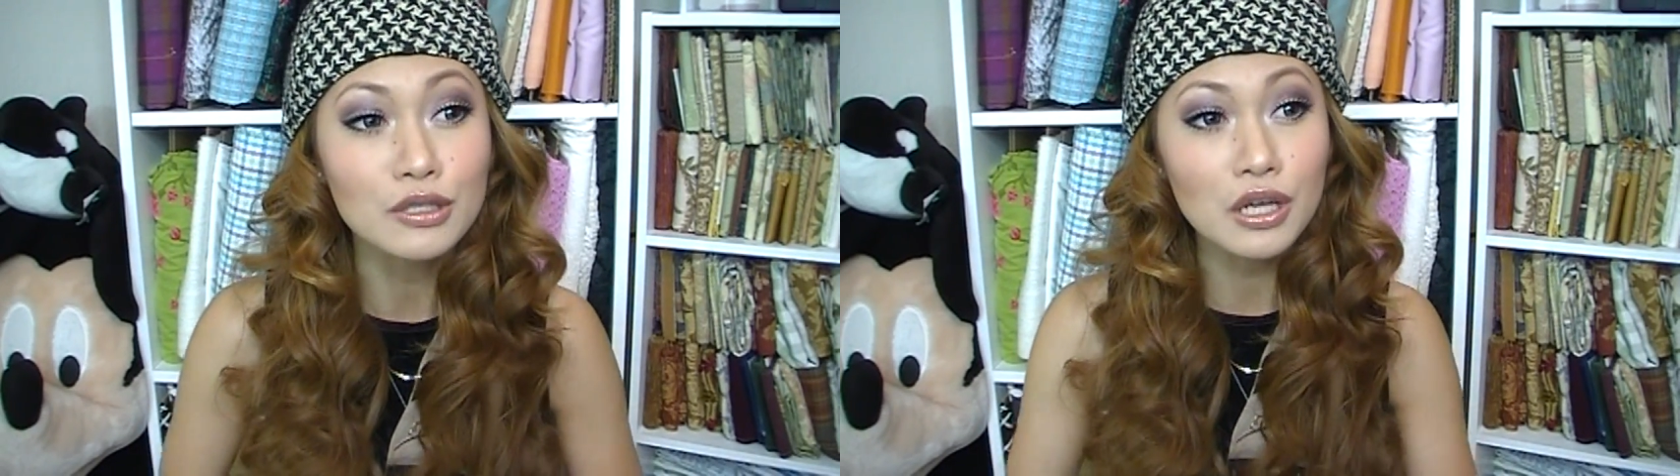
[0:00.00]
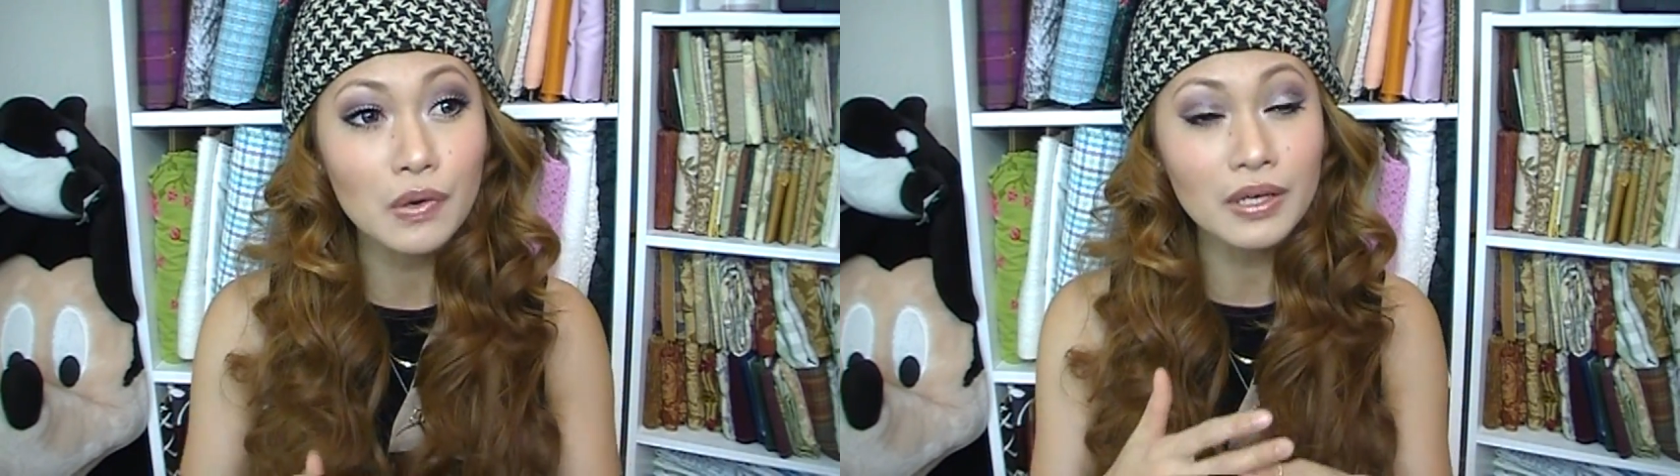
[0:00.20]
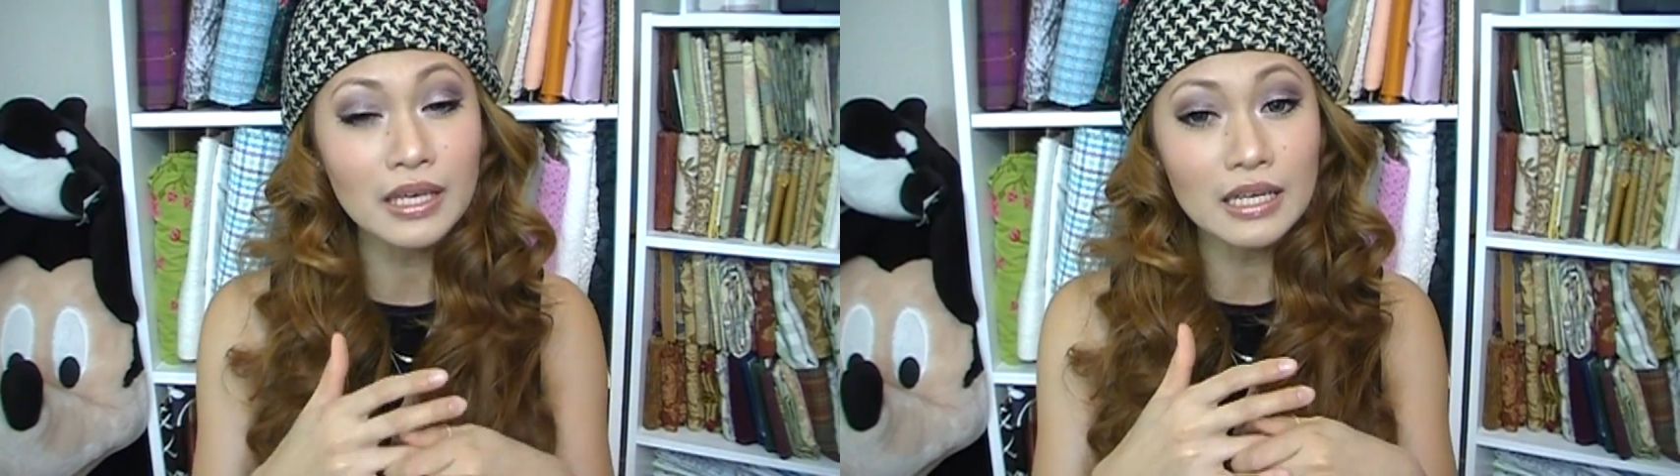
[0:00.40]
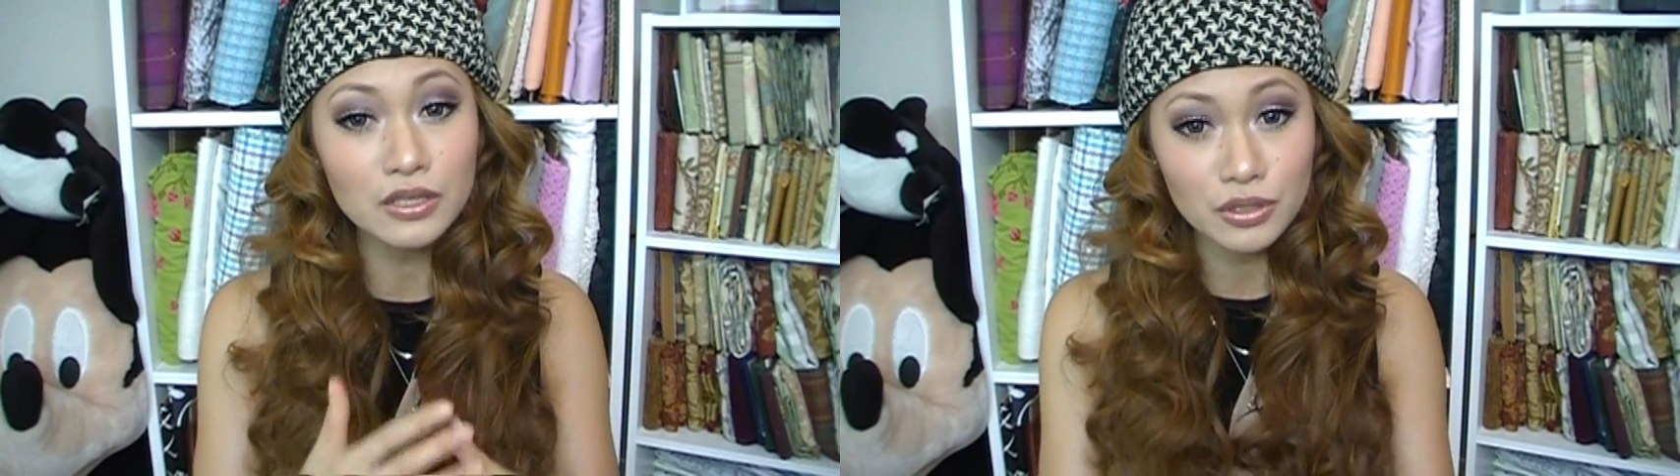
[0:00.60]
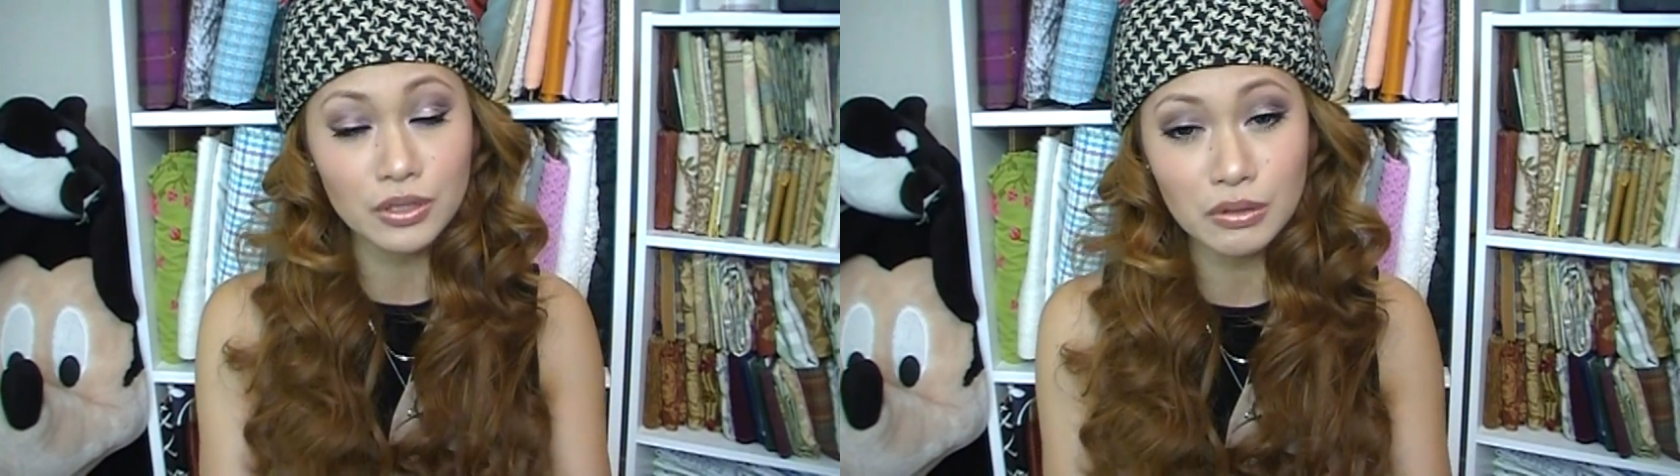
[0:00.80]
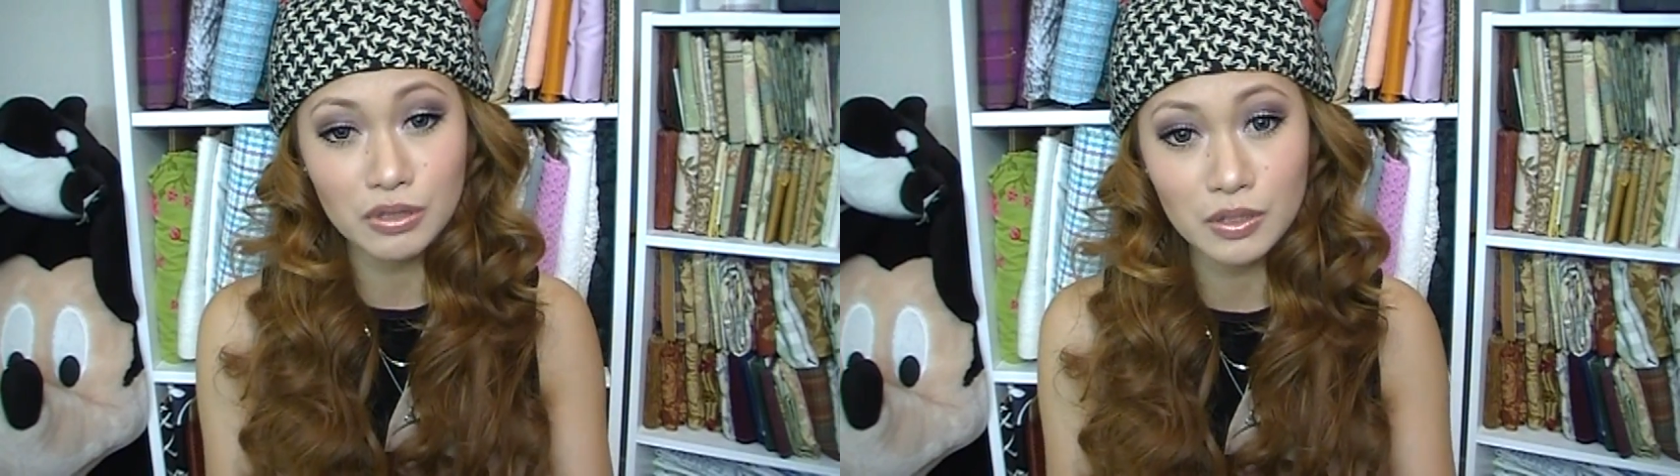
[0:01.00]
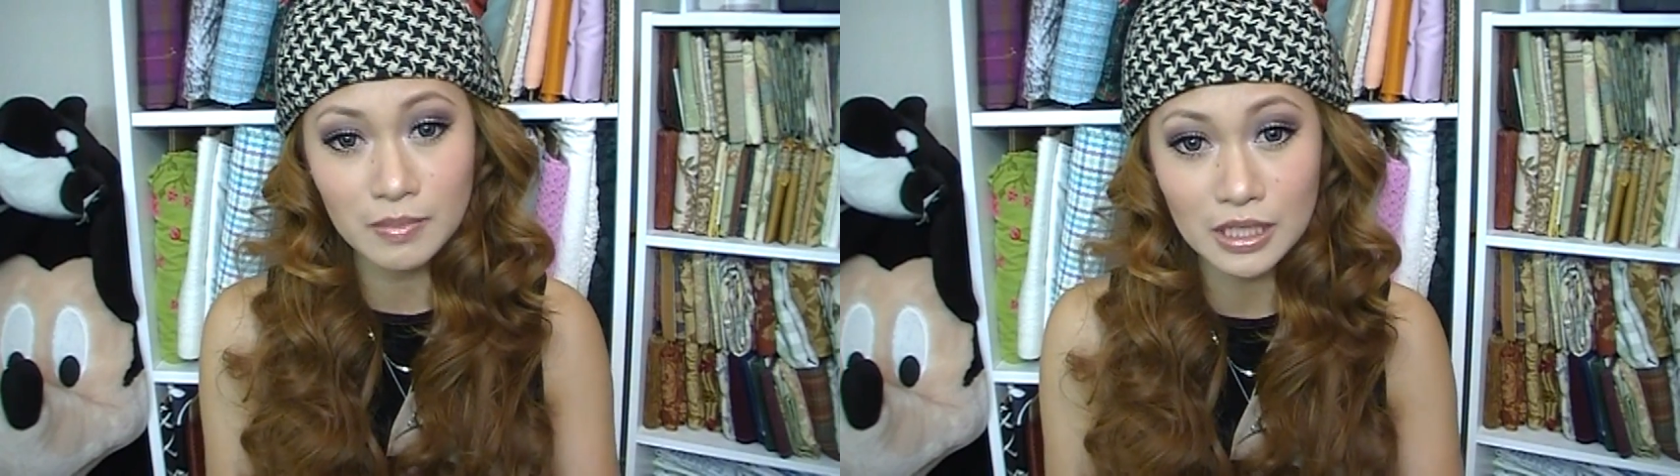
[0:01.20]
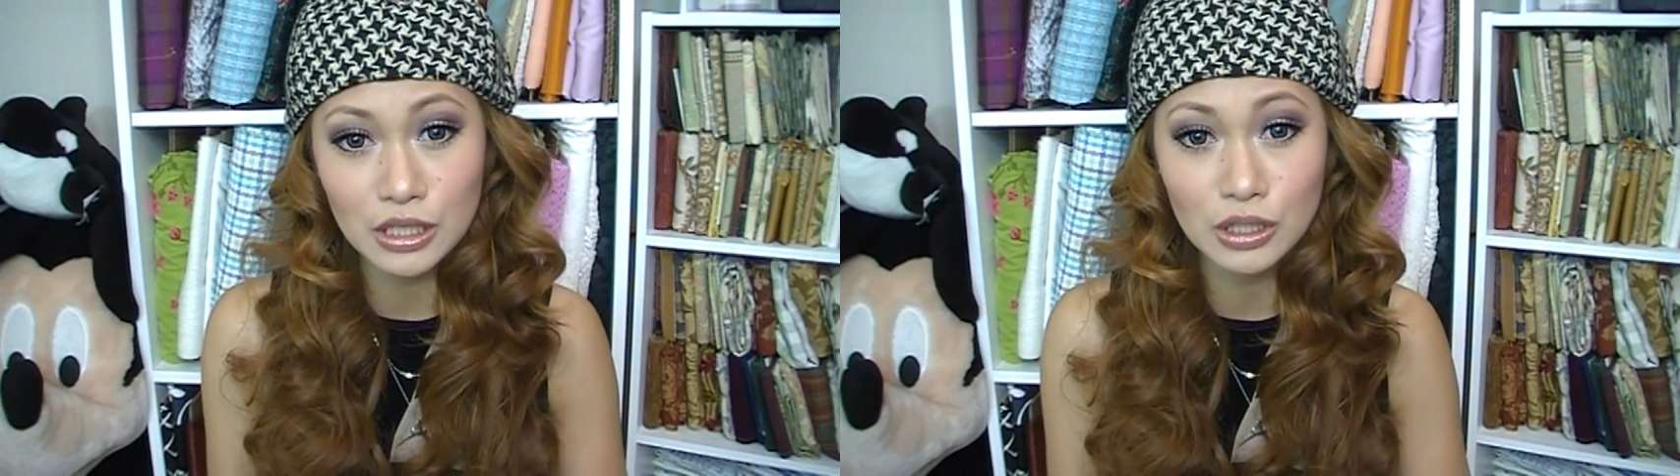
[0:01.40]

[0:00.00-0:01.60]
So he introduced me